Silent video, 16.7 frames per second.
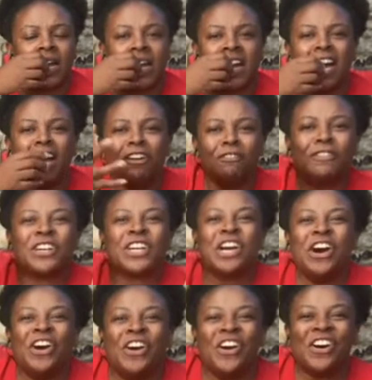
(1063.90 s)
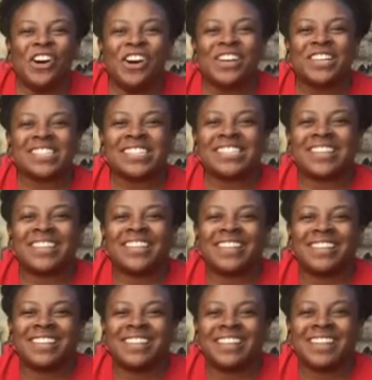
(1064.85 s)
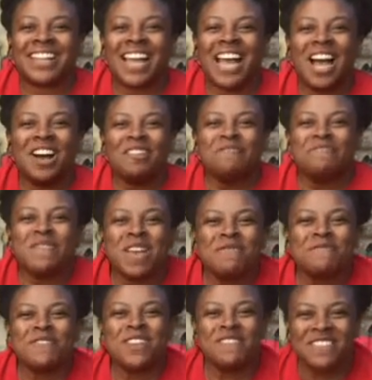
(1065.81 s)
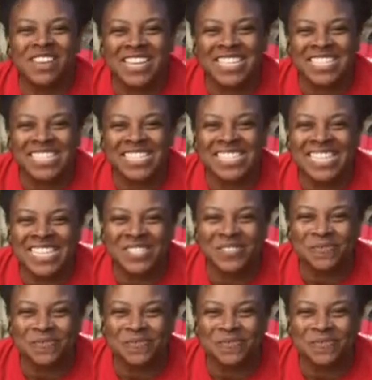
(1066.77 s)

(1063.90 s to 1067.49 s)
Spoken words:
Of course, our memory verse this